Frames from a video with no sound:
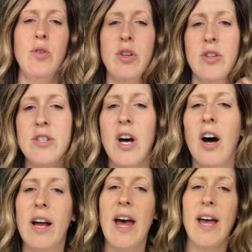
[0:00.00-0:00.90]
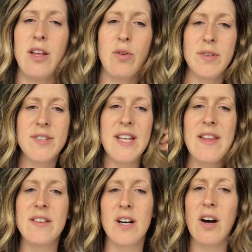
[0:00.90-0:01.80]
the dark hair, you can see
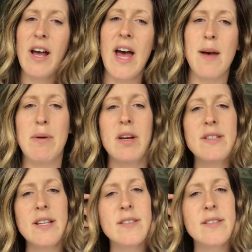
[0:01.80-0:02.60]
the dark hair because